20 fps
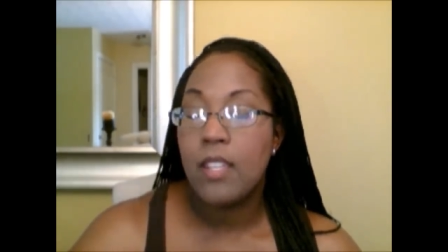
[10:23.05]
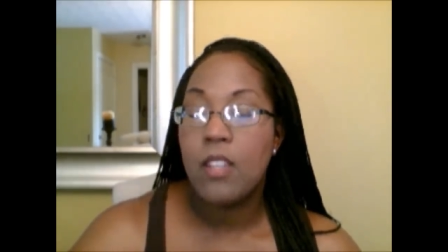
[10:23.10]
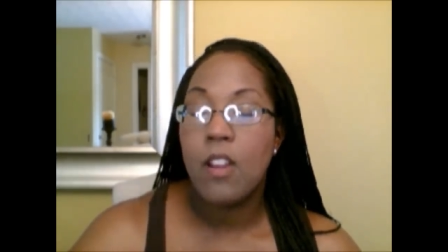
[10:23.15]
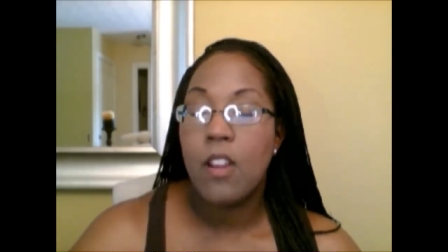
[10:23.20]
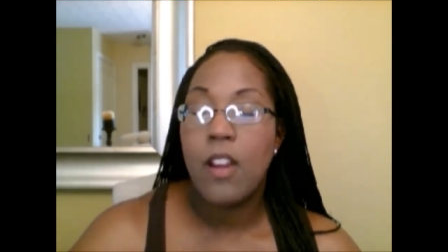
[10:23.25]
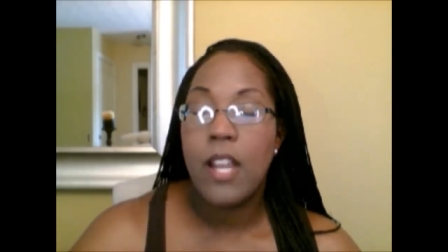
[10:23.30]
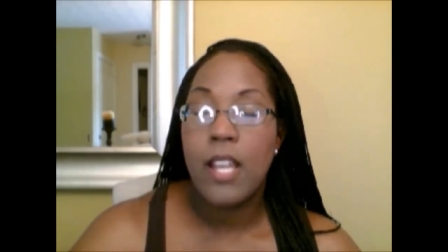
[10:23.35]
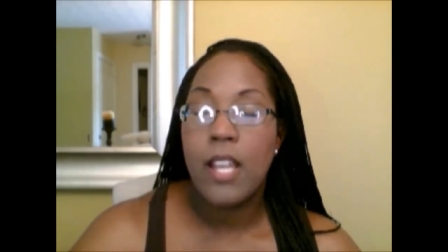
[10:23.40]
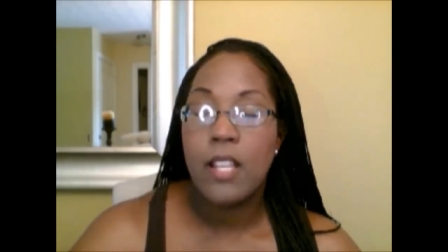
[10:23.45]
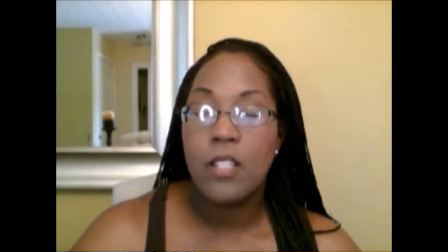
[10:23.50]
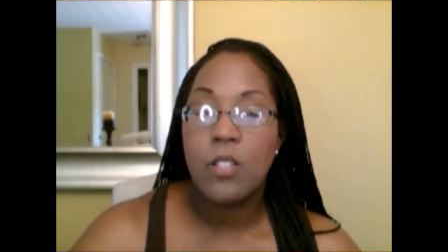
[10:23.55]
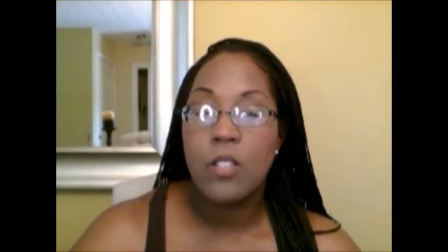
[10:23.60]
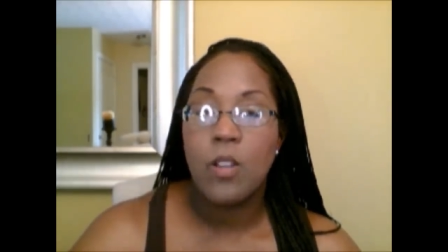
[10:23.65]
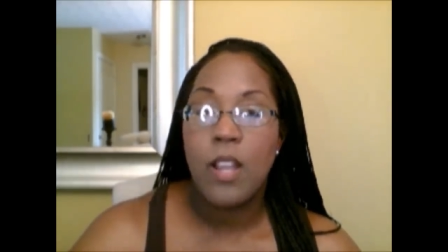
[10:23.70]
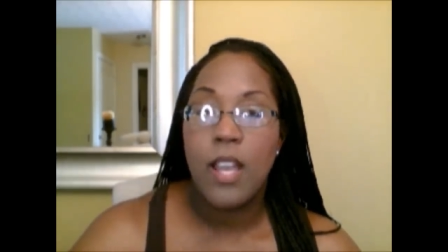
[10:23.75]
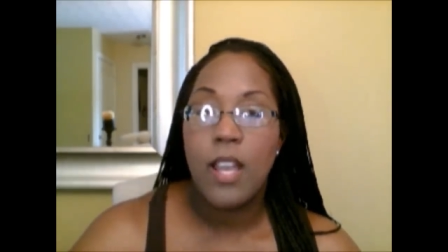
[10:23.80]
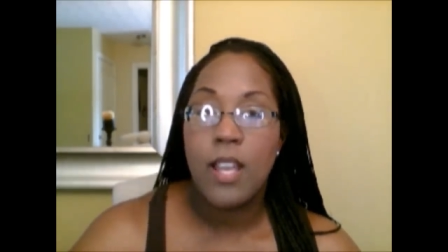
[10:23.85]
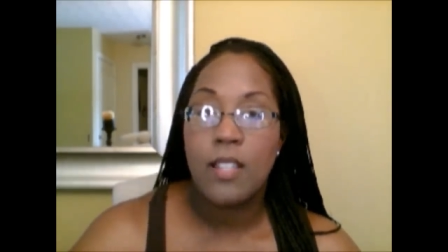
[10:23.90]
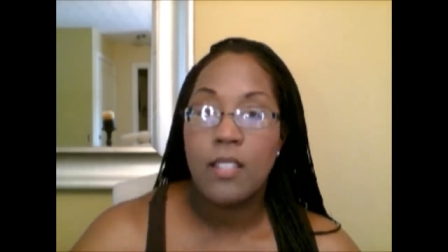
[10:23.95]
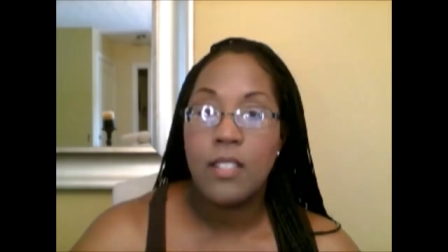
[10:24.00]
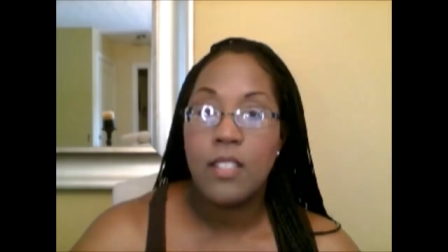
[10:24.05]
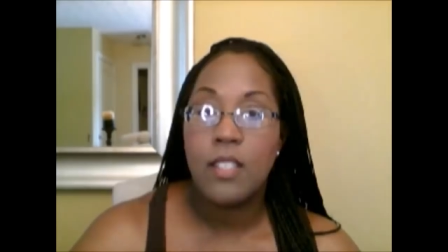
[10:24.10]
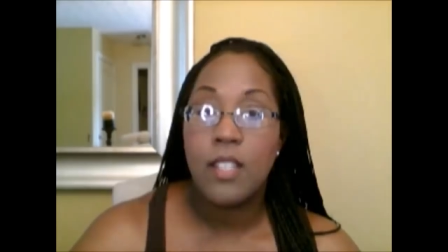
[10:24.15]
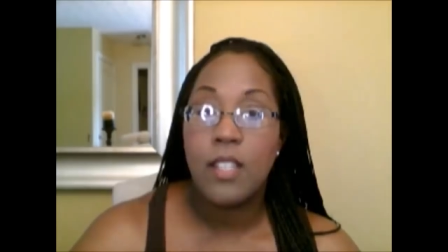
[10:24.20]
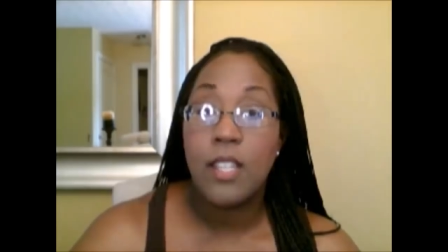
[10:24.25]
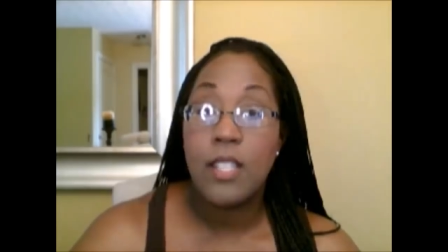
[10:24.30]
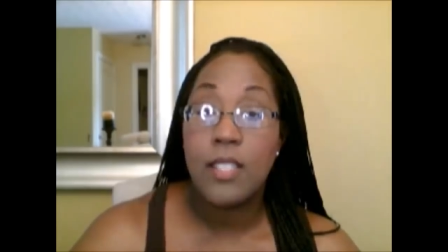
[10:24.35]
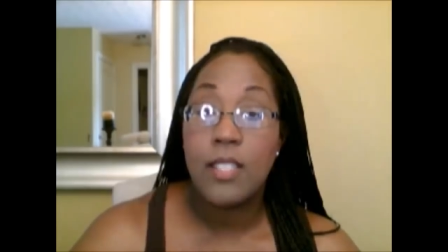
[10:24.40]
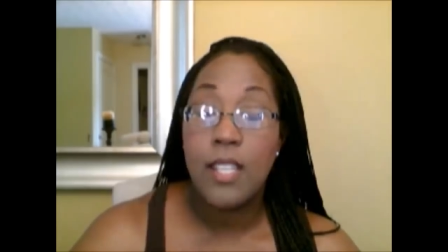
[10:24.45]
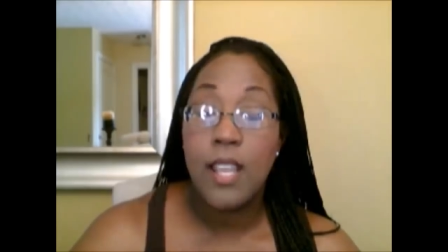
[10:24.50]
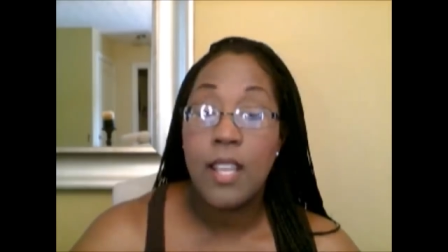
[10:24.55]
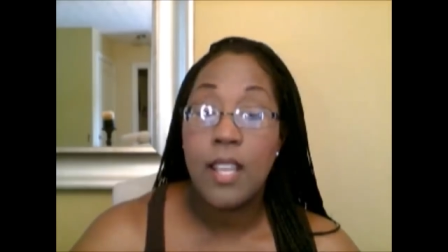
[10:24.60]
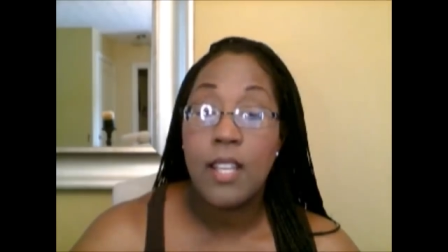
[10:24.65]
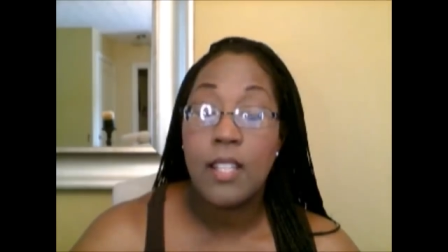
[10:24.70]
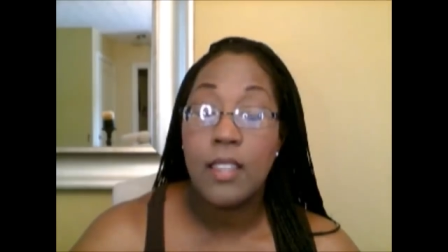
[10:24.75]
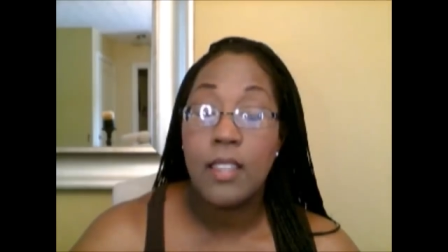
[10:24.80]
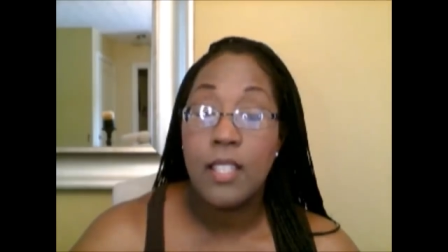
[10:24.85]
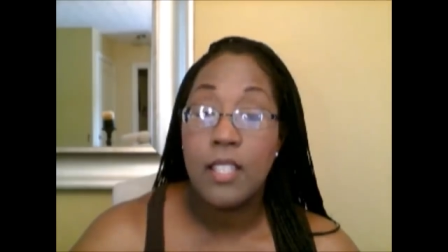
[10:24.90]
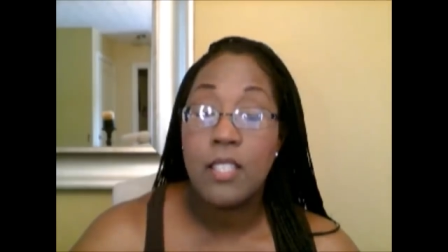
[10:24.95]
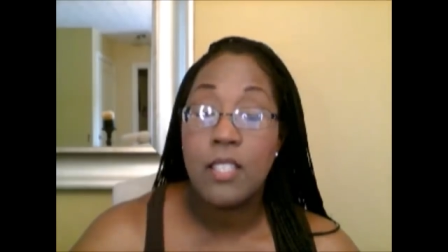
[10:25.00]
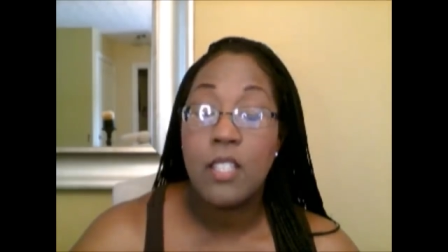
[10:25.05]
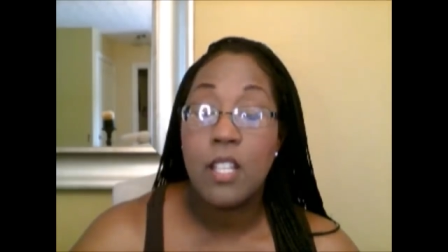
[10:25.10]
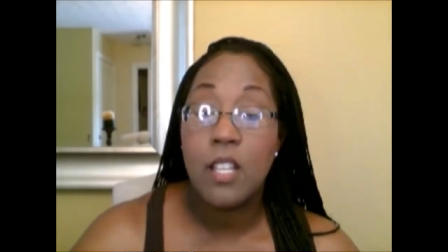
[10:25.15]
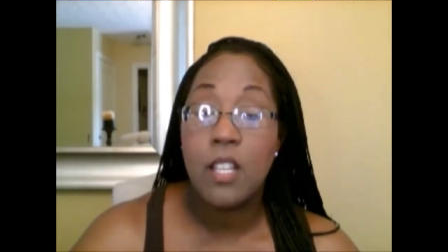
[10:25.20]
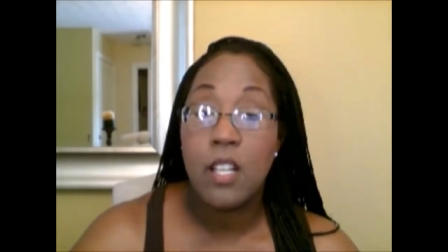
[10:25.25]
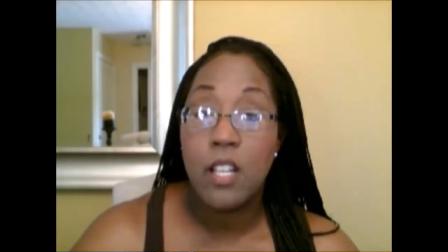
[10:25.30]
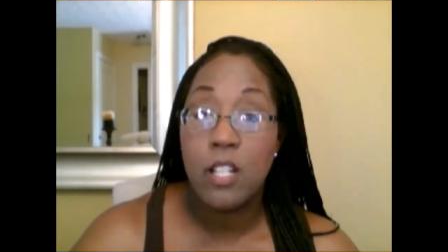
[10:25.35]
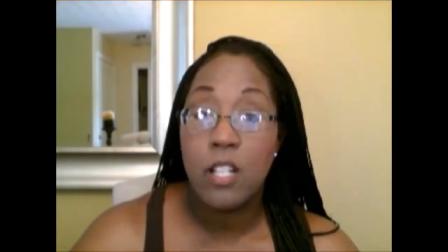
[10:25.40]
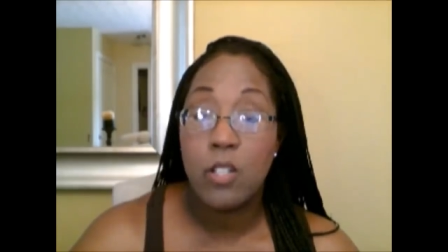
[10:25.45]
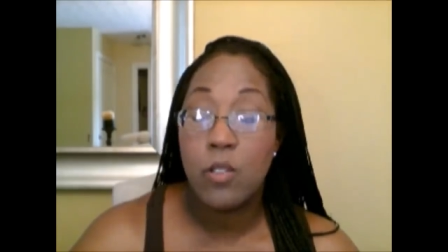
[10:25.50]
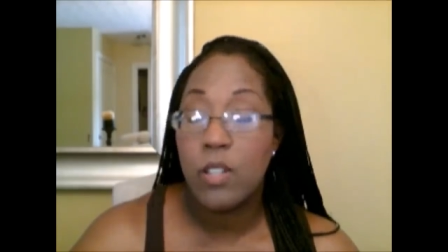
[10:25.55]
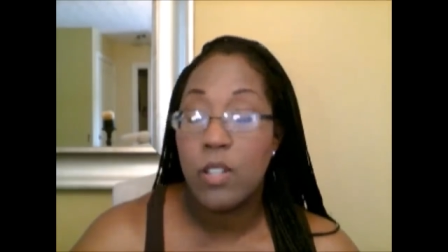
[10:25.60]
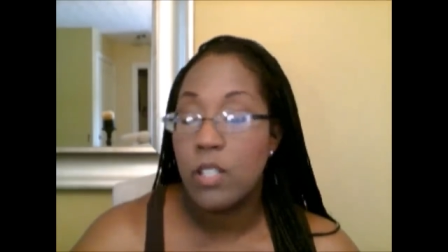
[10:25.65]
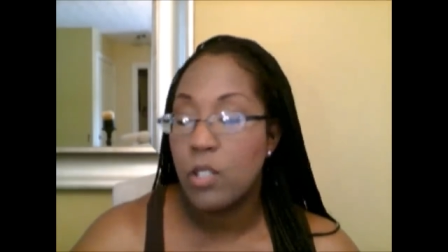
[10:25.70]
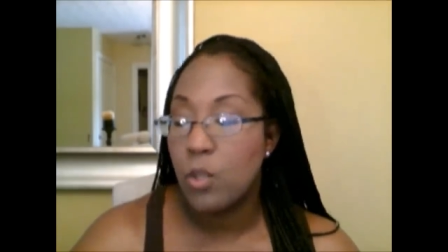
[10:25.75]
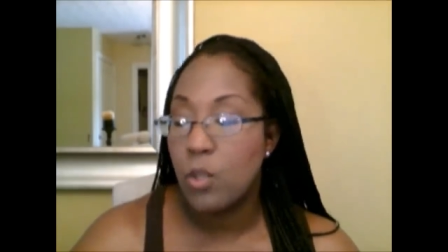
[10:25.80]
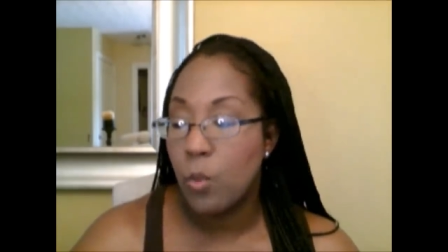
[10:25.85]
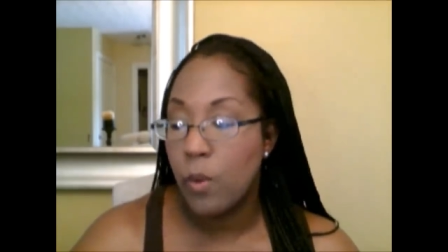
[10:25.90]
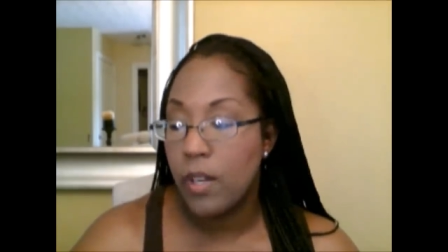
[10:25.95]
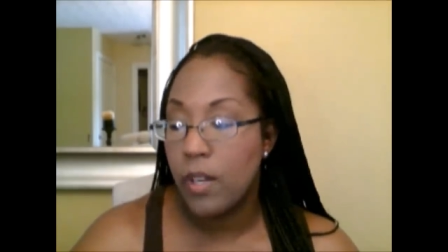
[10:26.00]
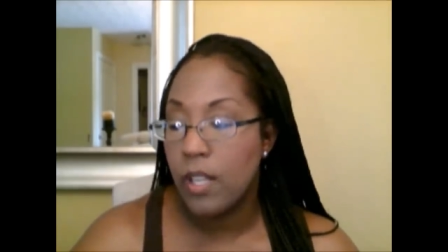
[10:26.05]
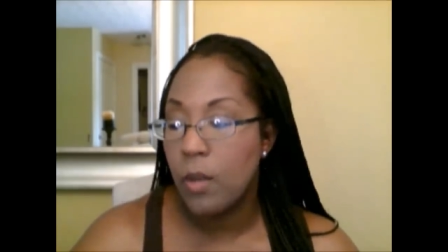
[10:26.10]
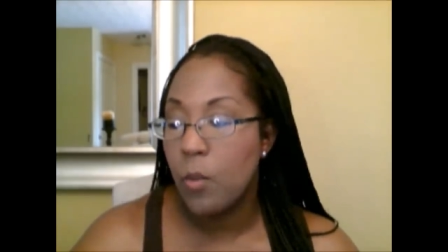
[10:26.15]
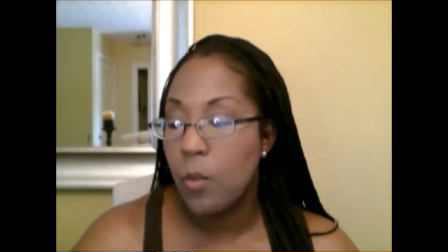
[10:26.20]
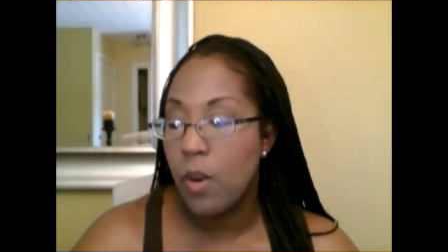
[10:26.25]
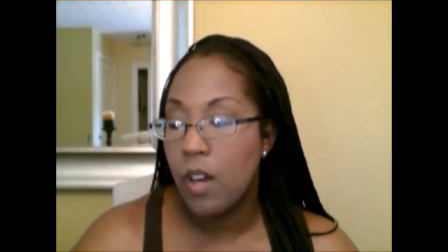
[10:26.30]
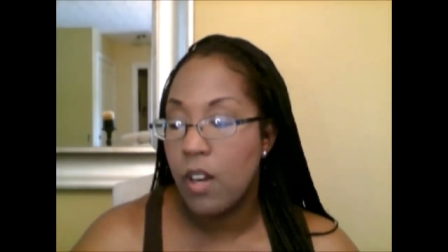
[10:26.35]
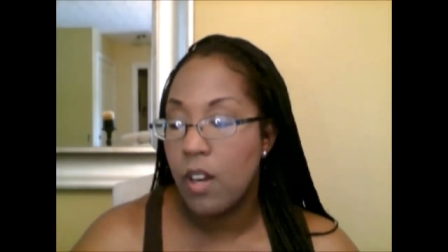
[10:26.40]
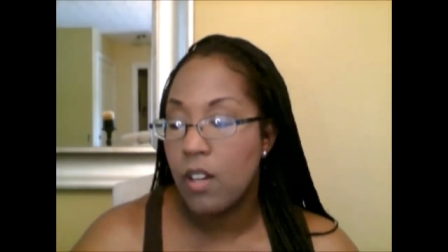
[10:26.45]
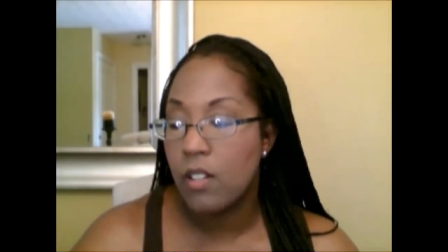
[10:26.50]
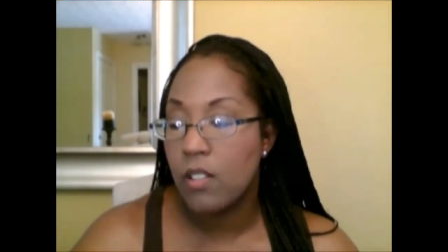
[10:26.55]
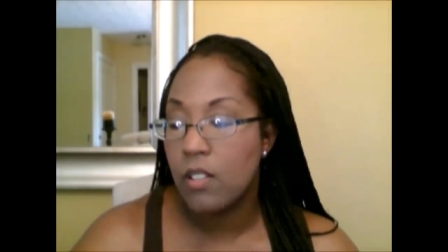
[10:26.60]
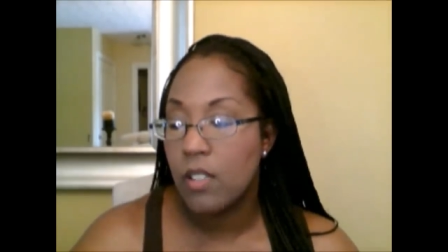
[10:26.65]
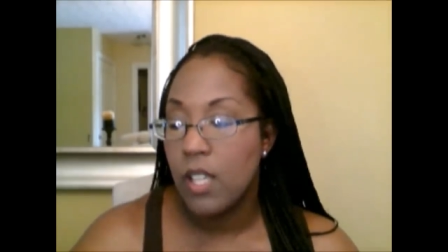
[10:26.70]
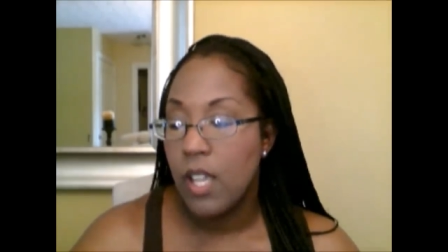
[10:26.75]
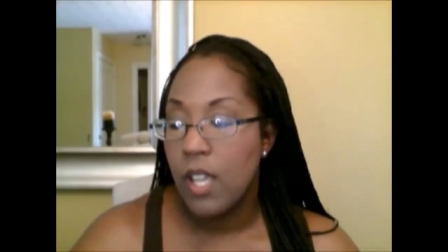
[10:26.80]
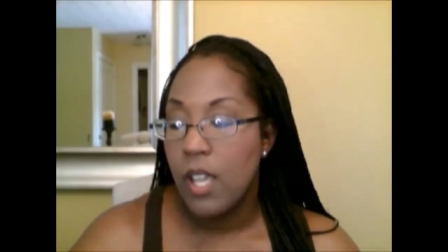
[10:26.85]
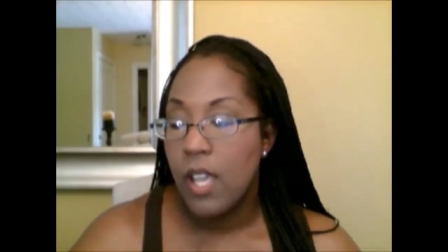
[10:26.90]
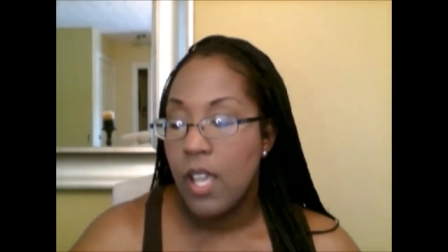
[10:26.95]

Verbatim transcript: your answer has to contain at least 120 words,